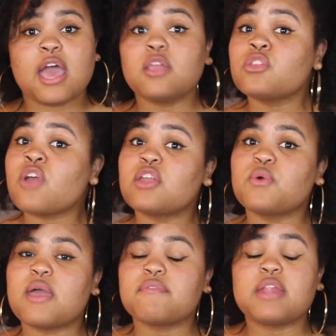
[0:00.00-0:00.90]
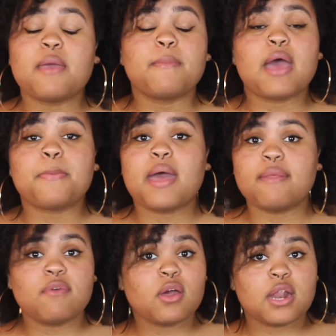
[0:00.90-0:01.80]
I used to try to do it every day, but I'm not
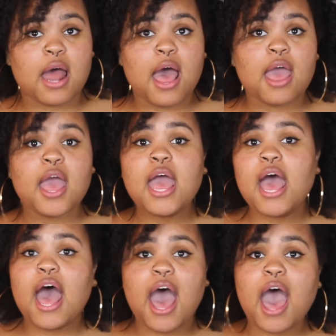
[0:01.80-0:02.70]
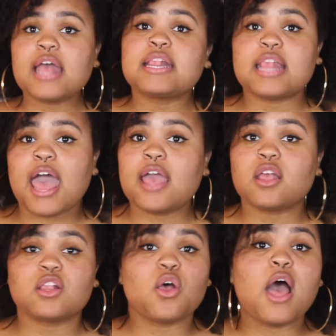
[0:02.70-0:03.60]
even gonna lie, I slack.
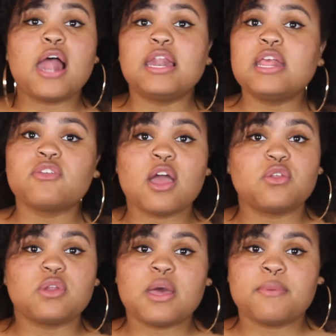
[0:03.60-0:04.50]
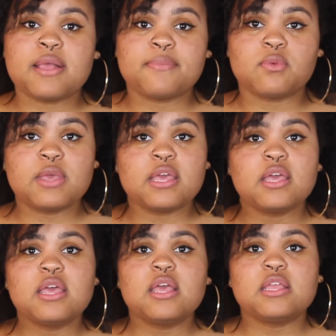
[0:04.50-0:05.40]
So at least try to do it a couple times a week,
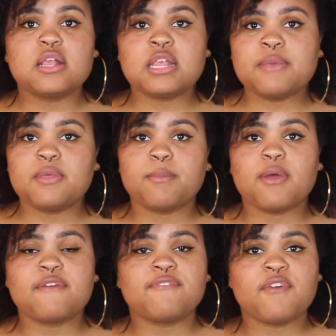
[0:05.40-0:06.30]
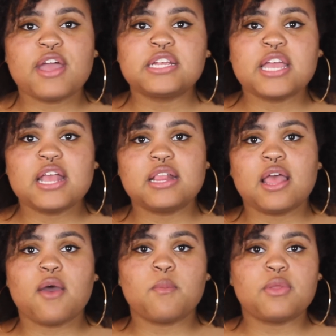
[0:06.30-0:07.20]
just keep their breath fresh and to
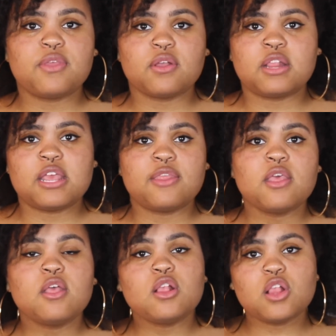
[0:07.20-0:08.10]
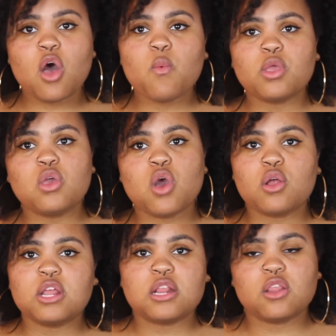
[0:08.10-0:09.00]
help with their teeth. So when you
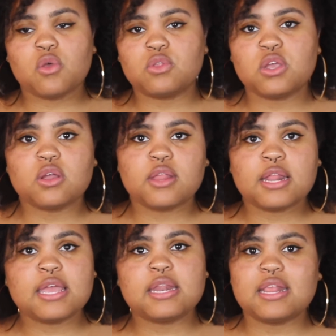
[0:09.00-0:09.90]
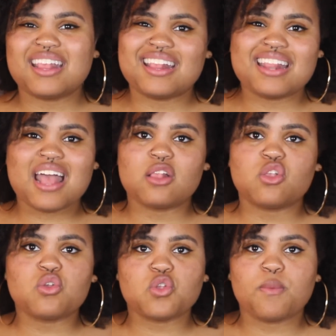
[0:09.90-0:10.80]
go to get those yearly cleanings, it's not
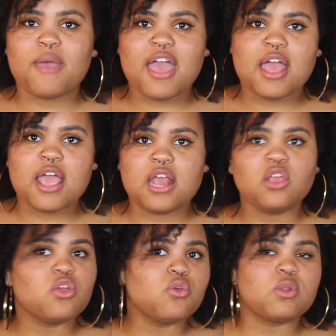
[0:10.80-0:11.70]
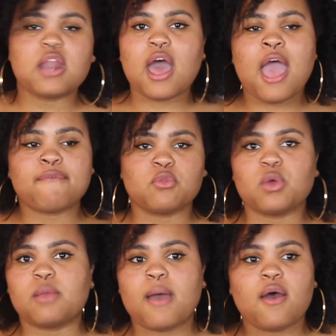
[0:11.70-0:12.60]
so bad, and you not having to
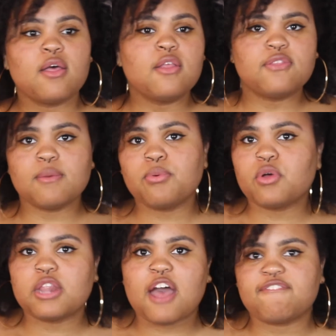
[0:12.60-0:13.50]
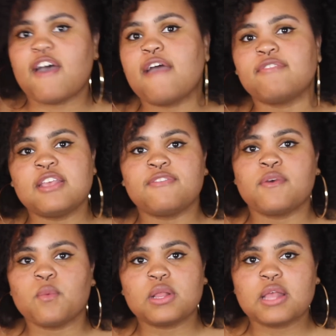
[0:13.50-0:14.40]
worry about them pulling out 5 teeth
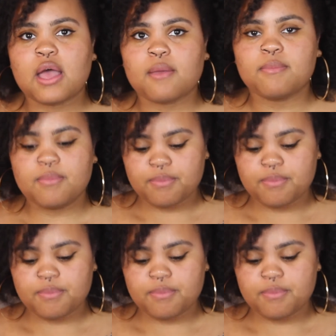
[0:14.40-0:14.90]
at one time.